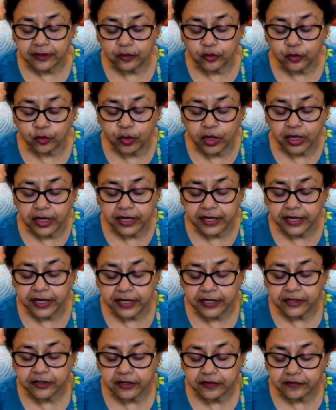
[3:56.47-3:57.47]
lower
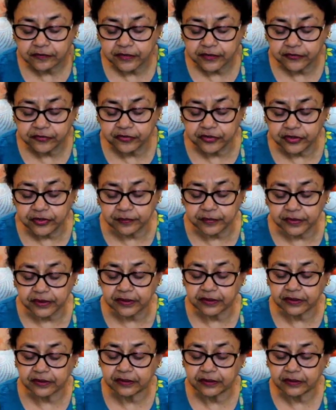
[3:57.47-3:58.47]
end of the
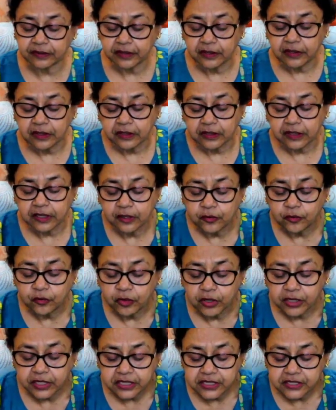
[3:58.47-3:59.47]
femur. Now
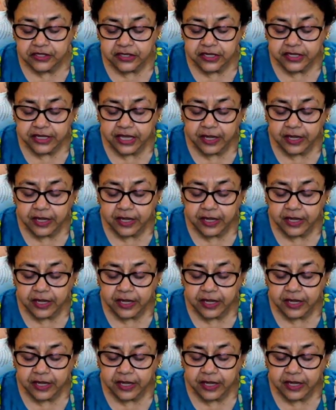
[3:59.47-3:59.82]
what is the